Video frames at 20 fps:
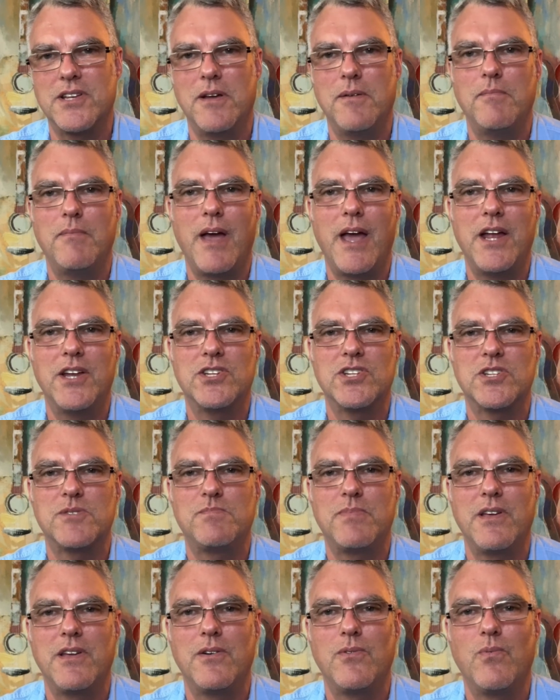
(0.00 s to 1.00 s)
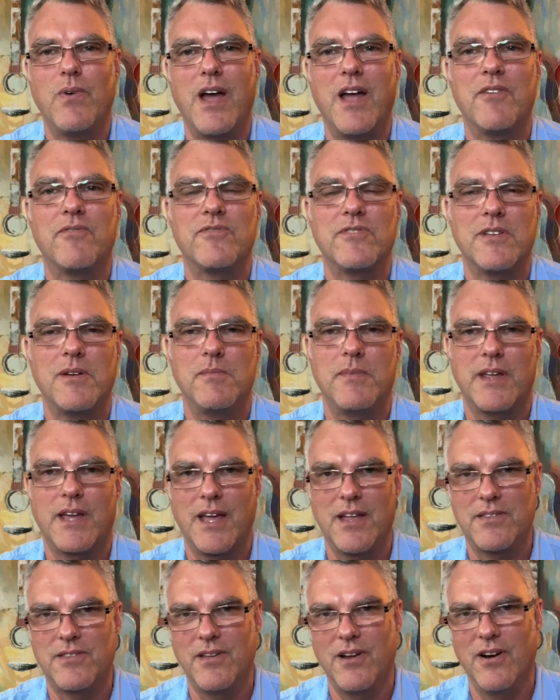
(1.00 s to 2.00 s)
It may just be a way for them to
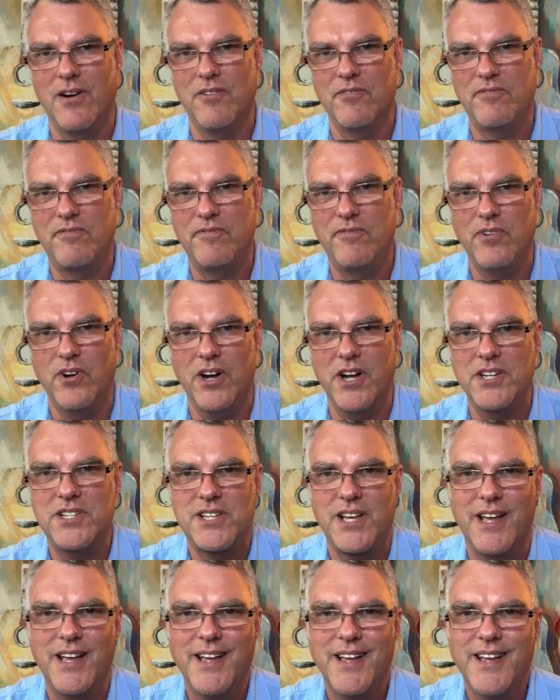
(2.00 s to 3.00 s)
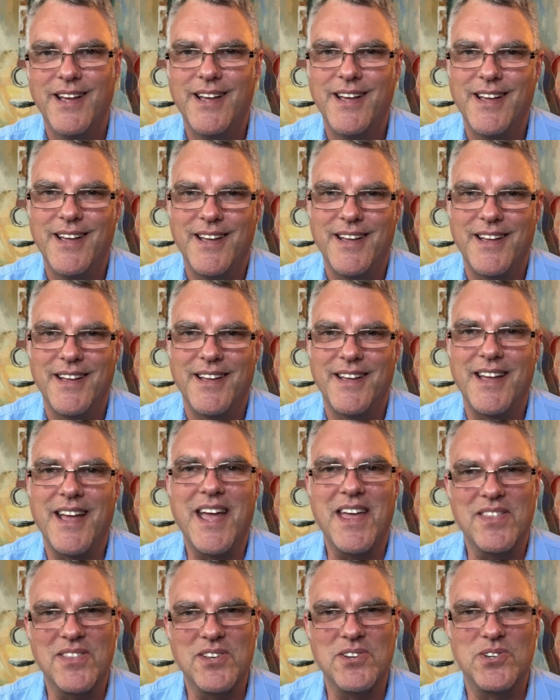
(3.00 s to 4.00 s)
get their foot
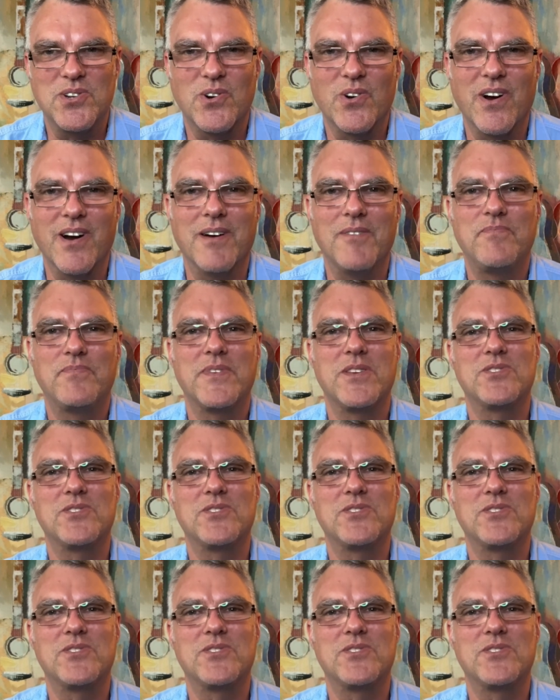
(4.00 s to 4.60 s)
in the door.